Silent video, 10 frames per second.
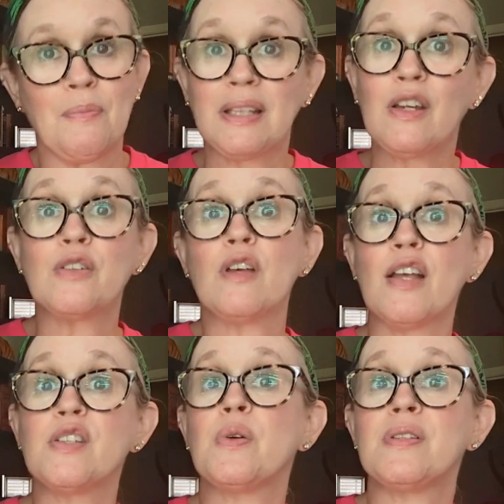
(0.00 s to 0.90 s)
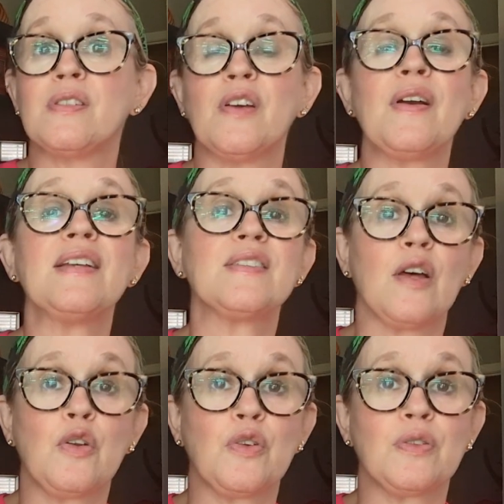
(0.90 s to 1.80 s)
but there's also a serious
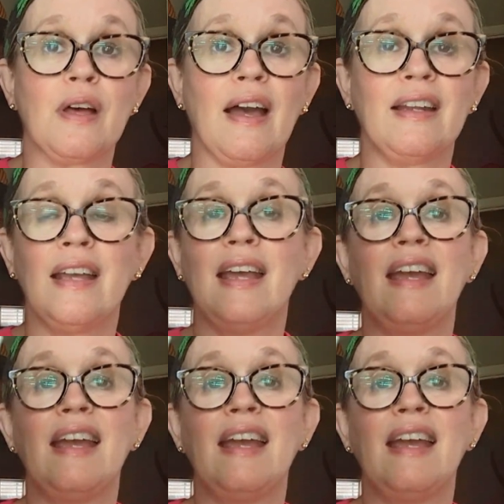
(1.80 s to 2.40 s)
underside.